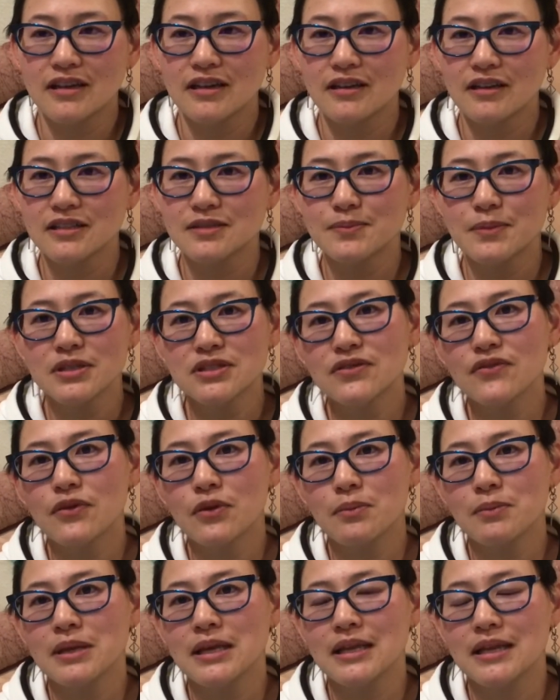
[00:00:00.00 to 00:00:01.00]
as much of
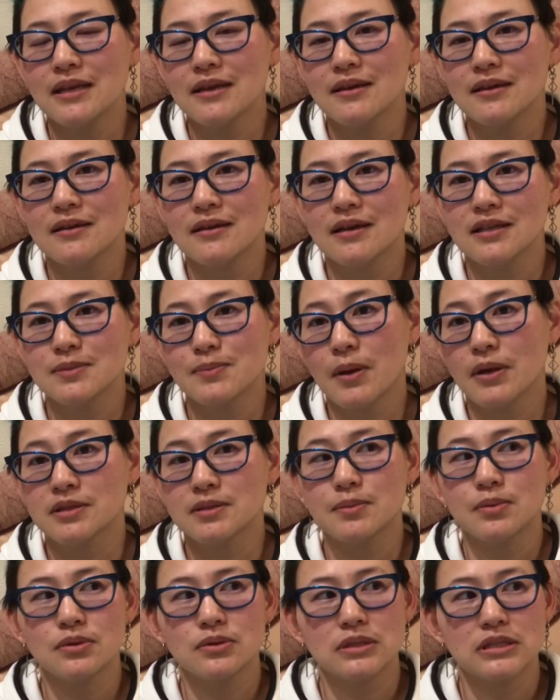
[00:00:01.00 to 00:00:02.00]
their media as
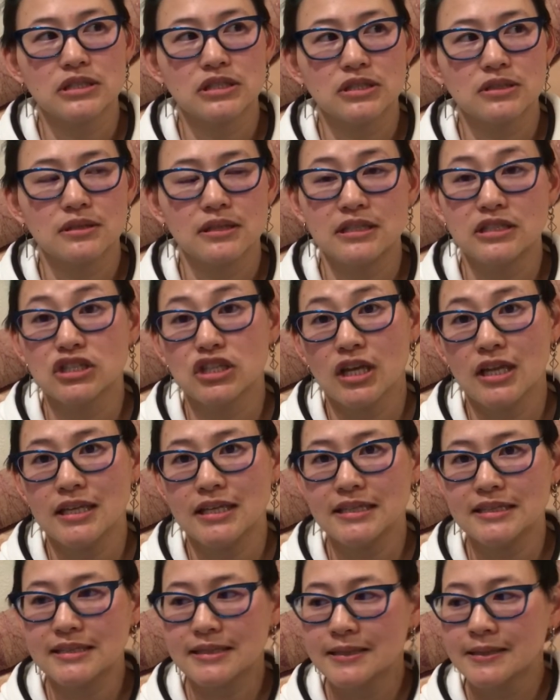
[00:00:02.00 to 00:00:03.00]
possible is in
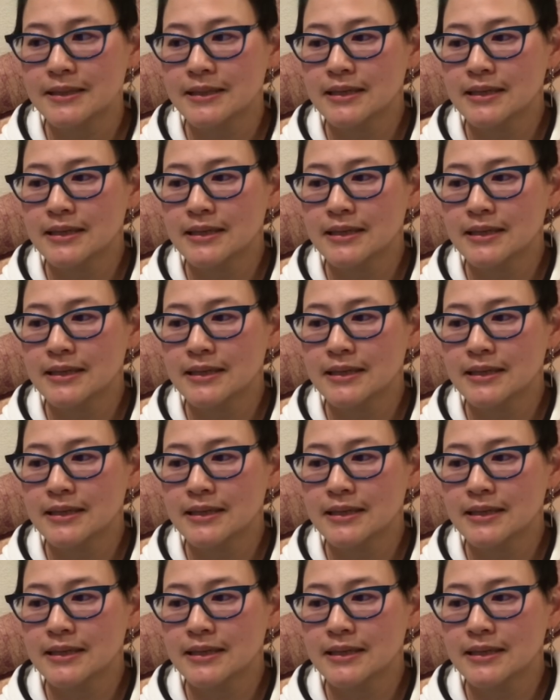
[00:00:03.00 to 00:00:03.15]
Chinese.